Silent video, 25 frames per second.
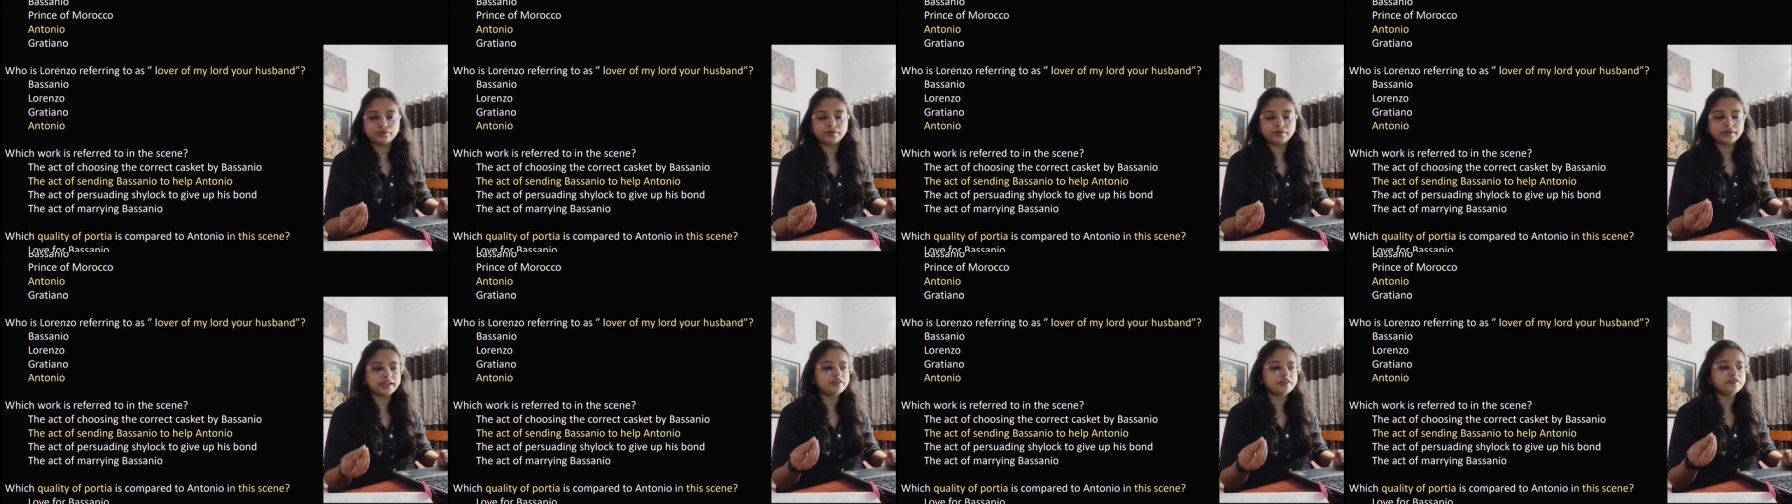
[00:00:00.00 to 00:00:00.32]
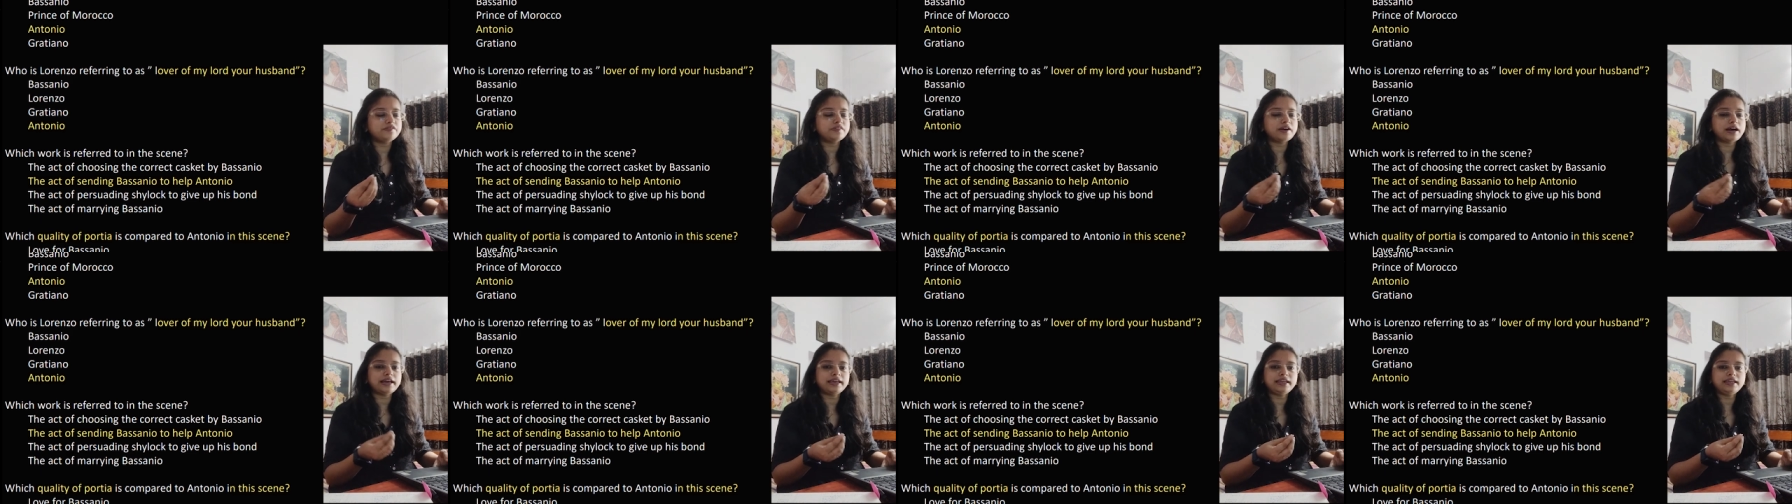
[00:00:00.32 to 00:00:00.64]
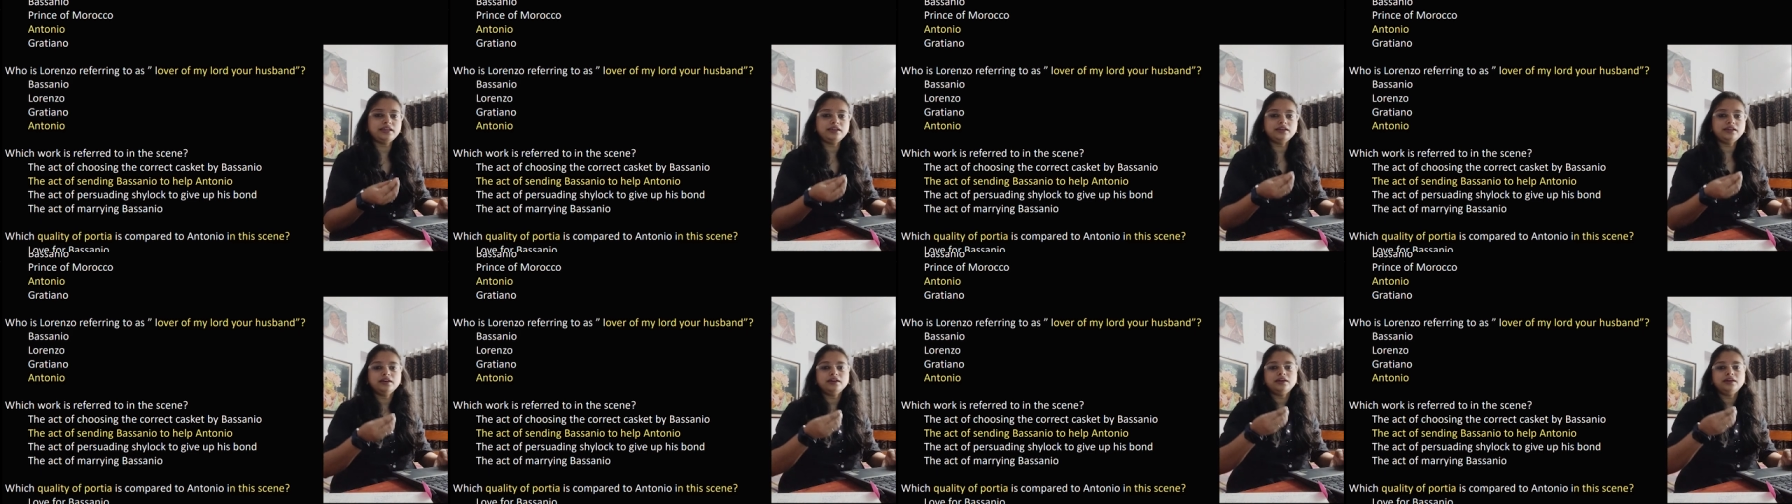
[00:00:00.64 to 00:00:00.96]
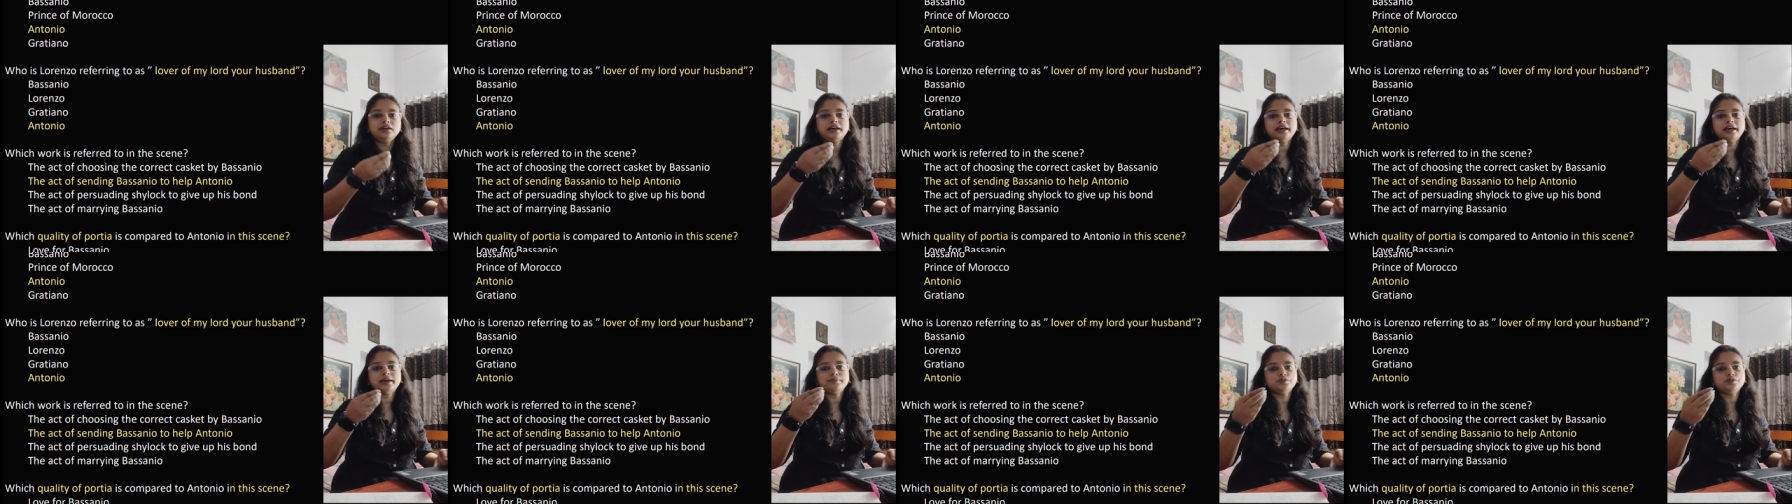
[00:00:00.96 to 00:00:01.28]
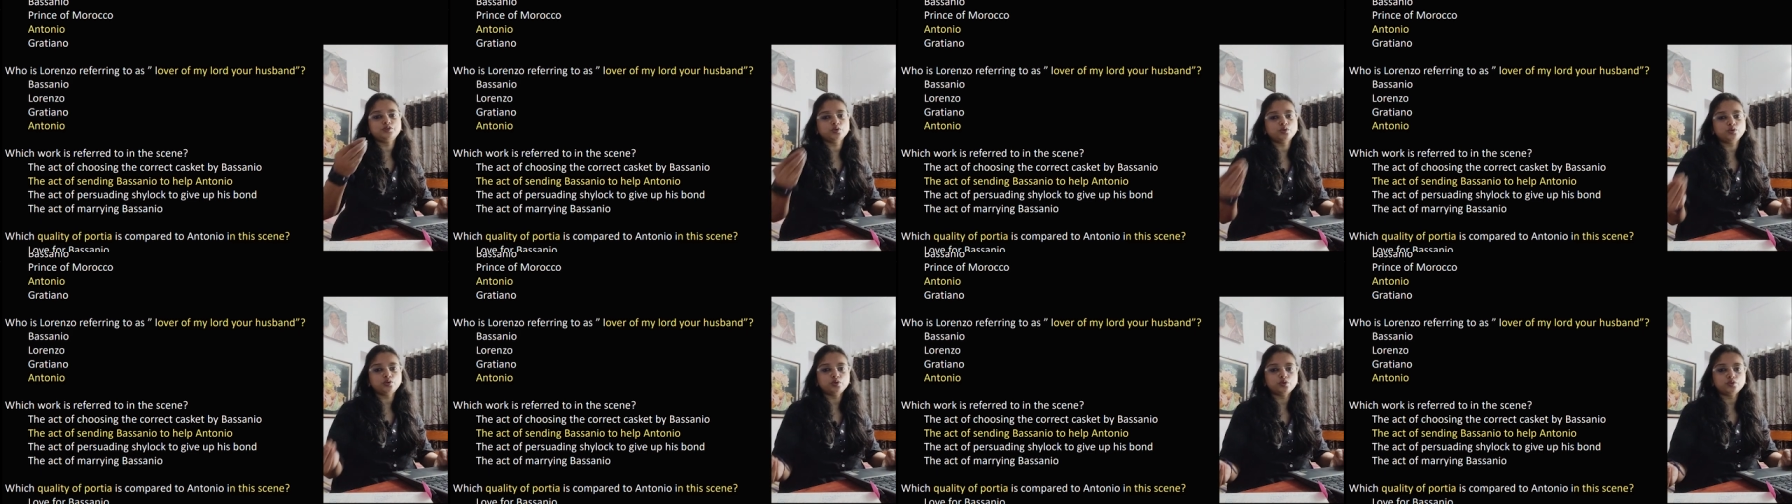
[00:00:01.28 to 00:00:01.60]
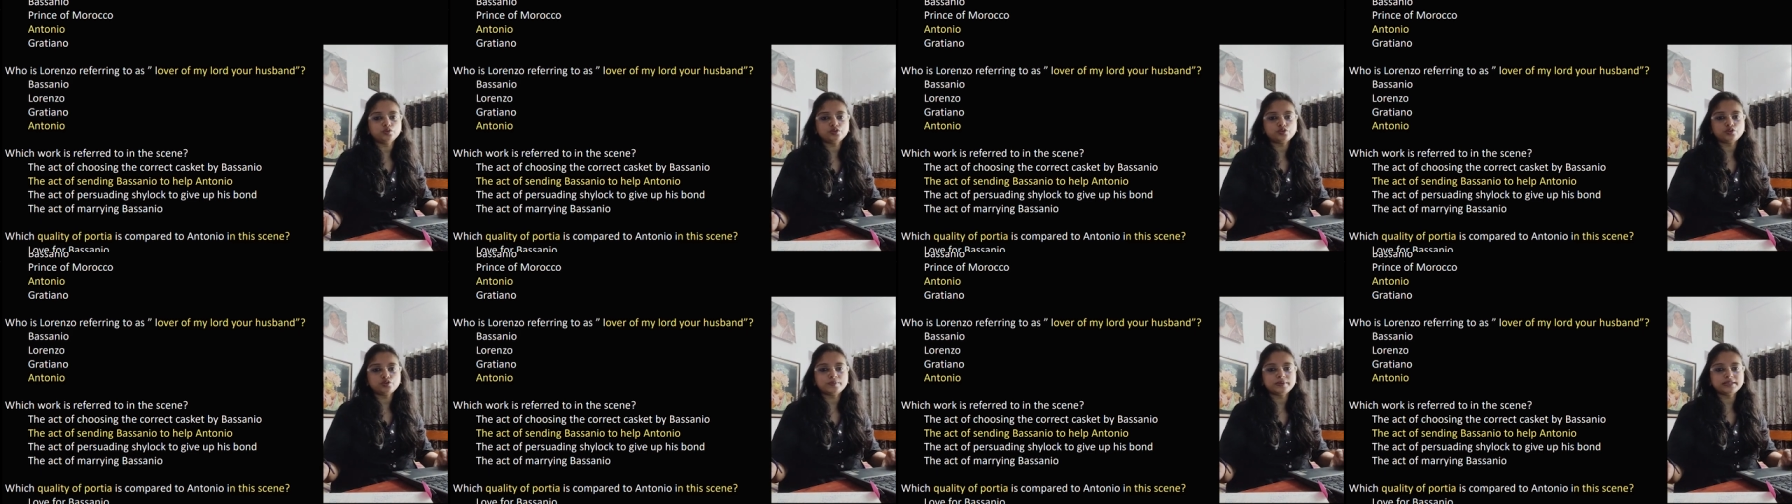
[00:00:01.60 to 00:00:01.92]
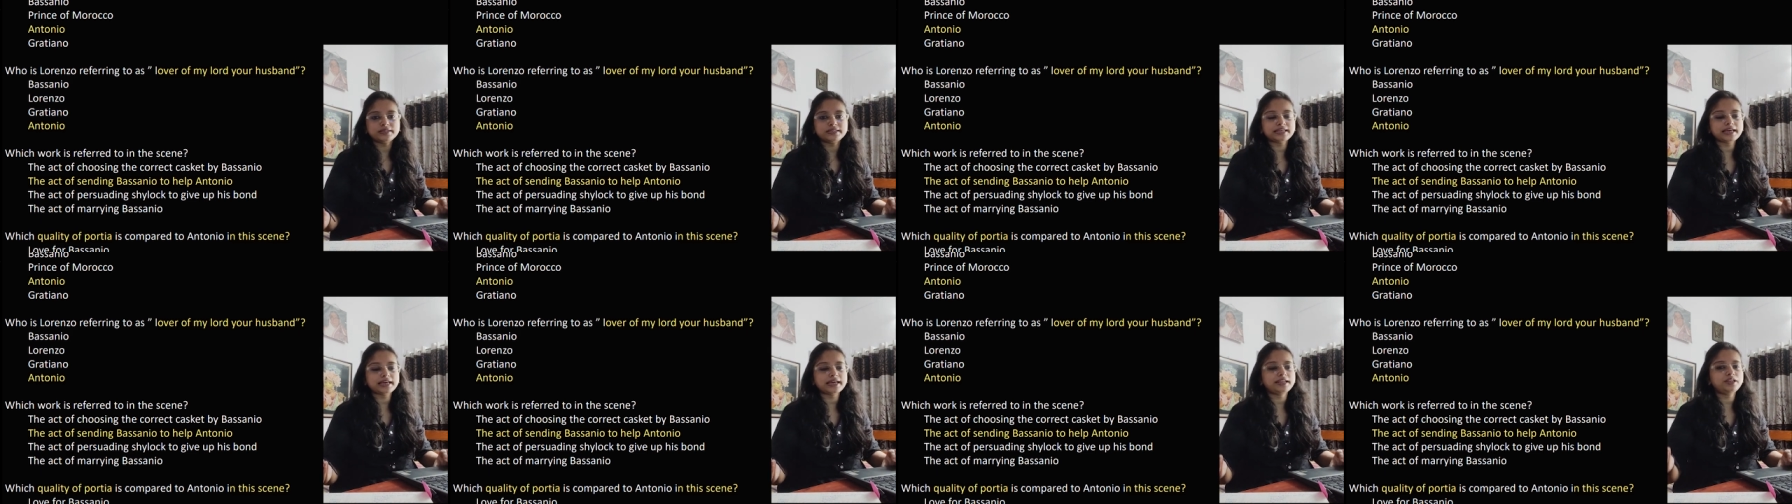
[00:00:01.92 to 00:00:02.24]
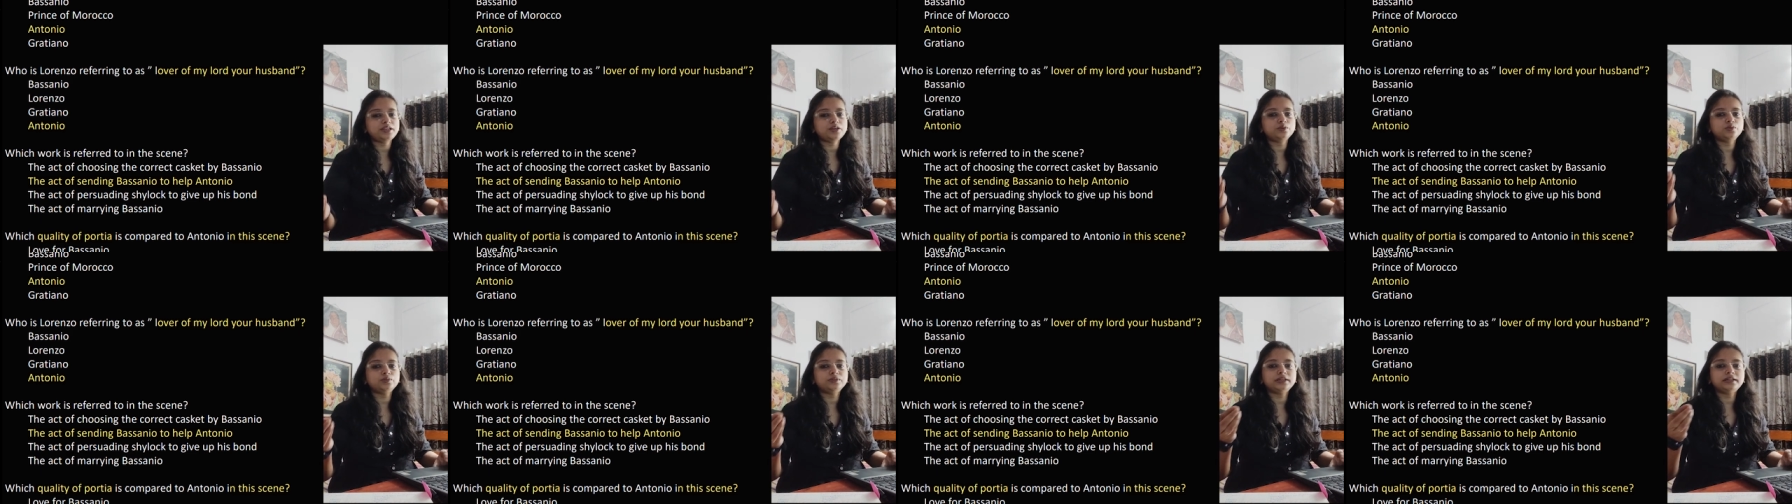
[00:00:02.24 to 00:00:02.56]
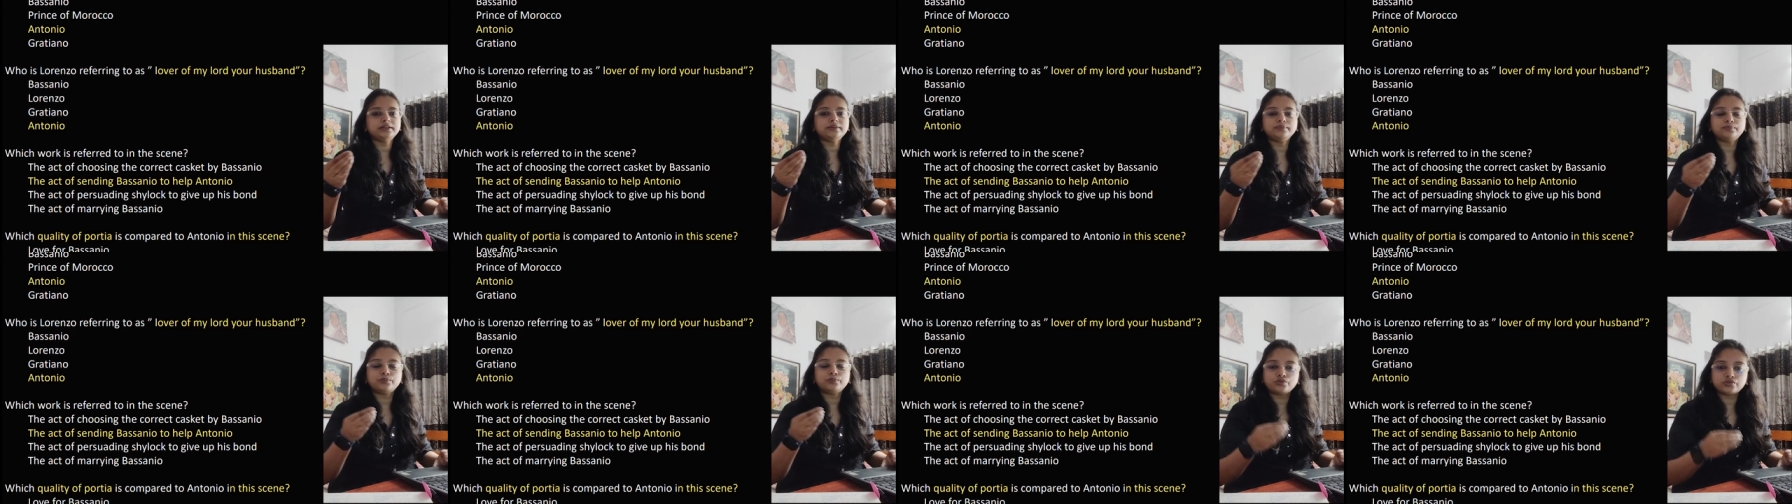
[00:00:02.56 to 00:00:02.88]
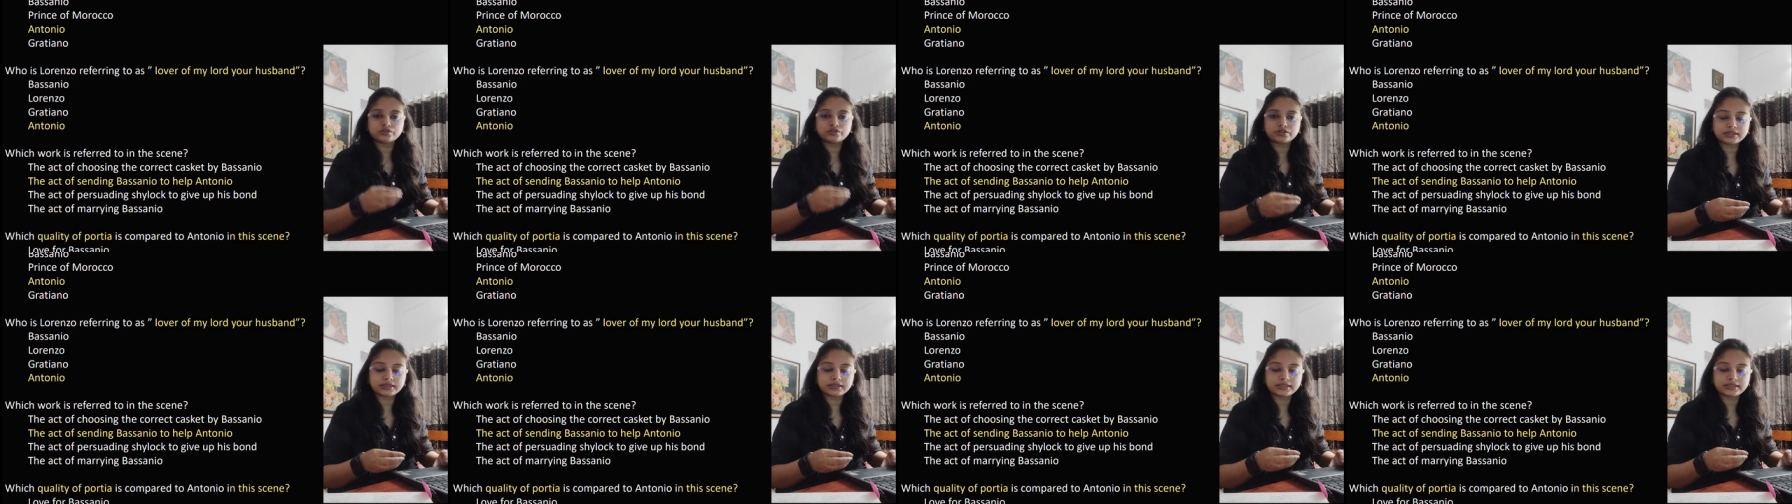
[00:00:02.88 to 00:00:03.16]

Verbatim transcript: Okay, if I am so close to Bassanio, then Portia,